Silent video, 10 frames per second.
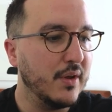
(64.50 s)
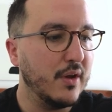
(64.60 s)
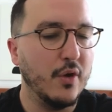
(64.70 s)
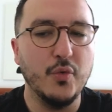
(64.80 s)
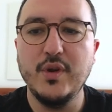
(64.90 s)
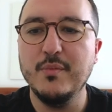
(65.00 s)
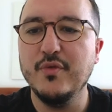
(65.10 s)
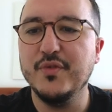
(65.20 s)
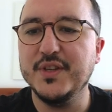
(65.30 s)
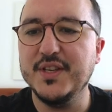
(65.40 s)

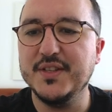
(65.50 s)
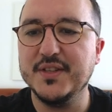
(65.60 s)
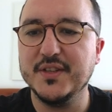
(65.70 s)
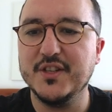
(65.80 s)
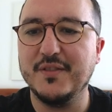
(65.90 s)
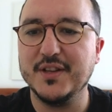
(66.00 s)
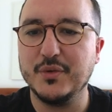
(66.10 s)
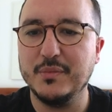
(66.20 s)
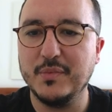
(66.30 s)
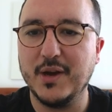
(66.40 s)
remove this
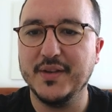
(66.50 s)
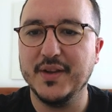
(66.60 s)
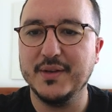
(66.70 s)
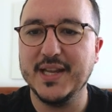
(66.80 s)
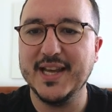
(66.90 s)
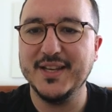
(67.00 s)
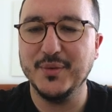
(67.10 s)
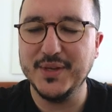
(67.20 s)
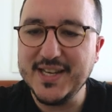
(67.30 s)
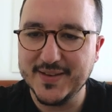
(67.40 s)
JavaScript part that I
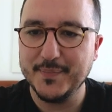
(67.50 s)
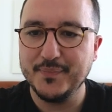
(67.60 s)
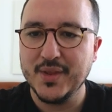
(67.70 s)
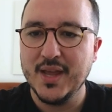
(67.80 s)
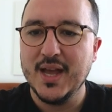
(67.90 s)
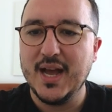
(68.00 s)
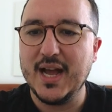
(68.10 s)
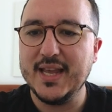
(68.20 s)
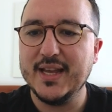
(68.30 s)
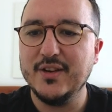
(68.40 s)
don't need.
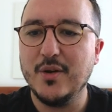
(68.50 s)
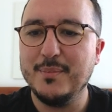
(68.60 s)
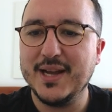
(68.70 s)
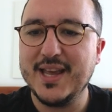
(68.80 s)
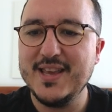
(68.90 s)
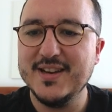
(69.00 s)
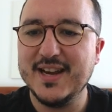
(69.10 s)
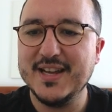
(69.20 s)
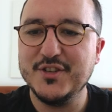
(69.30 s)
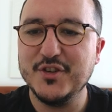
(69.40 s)
I can come back here
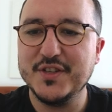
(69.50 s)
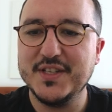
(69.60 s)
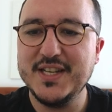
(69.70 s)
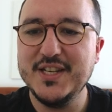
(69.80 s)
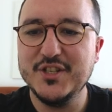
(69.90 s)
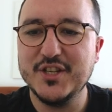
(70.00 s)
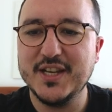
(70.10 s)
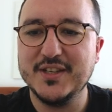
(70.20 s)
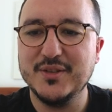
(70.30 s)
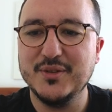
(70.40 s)
and just
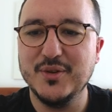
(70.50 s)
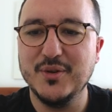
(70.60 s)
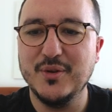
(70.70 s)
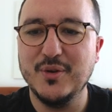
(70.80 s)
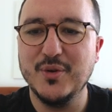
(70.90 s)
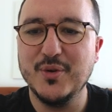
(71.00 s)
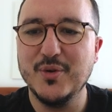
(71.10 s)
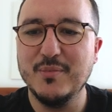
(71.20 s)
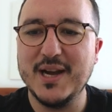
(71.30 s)
inject the logo by